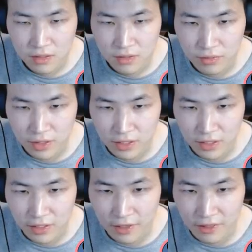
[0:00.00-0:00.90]

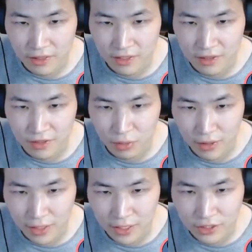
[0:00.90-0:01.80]
Really, I think the
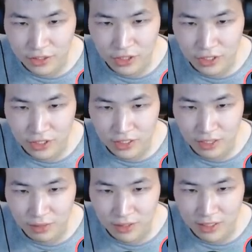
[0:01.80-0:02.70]
one engine change has
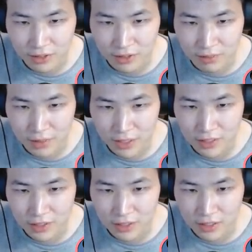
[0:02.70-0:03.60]
helped us out
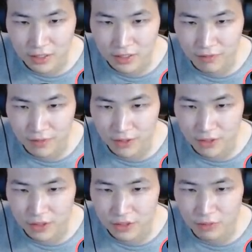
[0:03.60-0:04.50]
immensely because I'm feeling
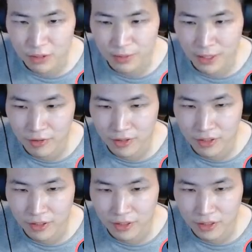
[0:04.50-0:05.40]
so much power in the
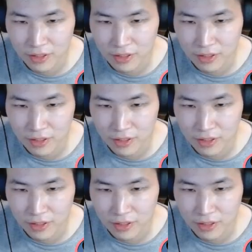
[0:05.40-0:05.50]
car.